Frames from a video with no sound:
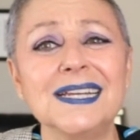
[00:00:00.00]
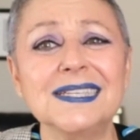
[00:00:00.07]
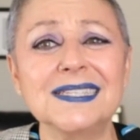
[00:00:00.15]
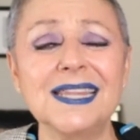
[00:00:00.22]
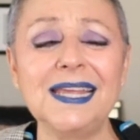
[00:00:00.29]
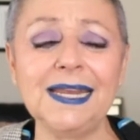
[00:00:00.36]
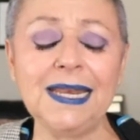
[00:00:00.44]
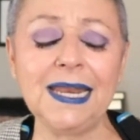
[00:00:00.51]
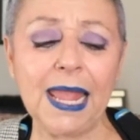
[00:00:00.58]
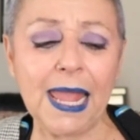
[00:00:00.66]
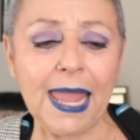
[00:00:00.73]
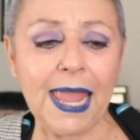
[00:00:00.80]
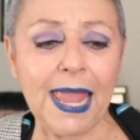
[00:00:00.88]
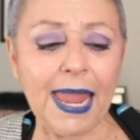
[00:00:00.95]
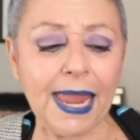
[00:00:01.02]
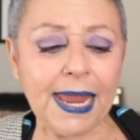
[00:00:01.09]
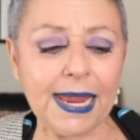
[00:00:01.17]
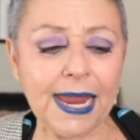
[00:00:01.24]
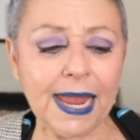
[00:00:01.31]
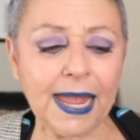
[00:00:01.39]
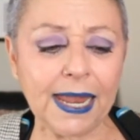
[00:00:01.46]
then.
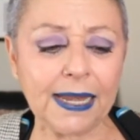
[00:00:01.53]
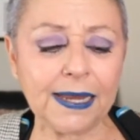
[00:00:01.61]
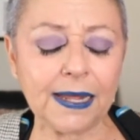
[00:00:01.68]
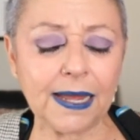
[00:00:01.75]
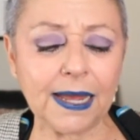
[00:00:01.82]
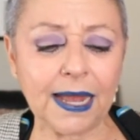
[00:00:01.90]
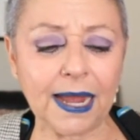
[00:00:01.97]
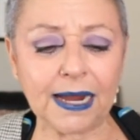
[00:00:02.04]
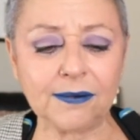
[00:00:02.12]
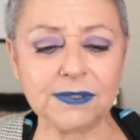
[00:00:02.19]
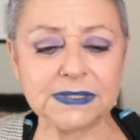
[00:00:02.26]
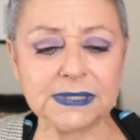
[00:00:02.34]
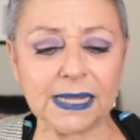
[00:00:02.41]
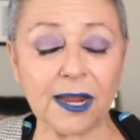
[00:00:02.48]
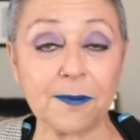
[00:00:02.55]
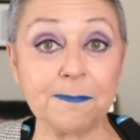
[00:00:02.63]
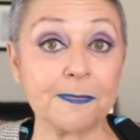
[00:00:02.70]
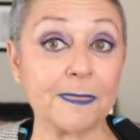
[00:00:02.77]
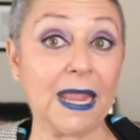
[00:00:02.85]
And I was like,